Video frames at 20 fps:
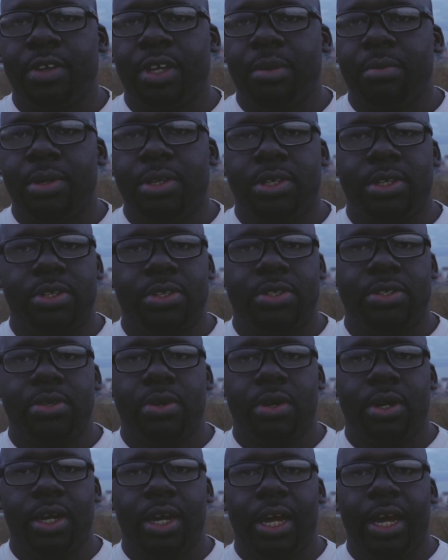images
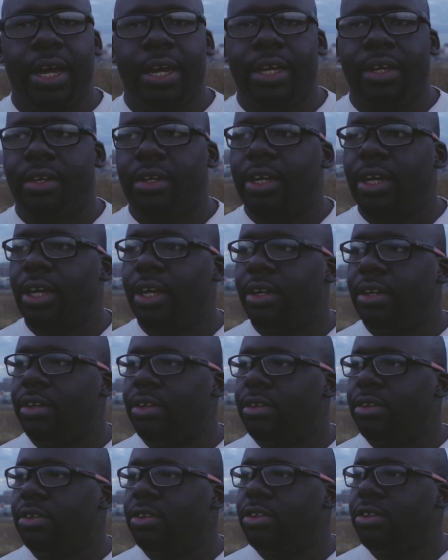online,
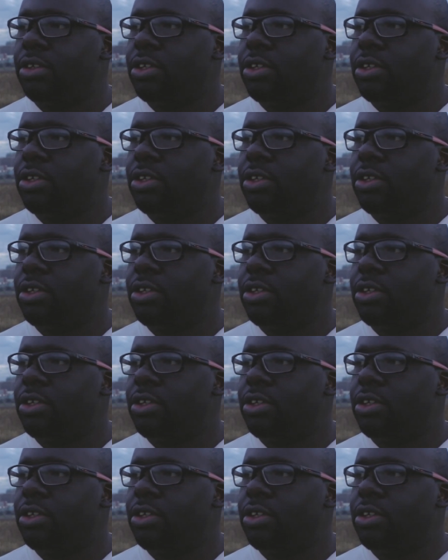and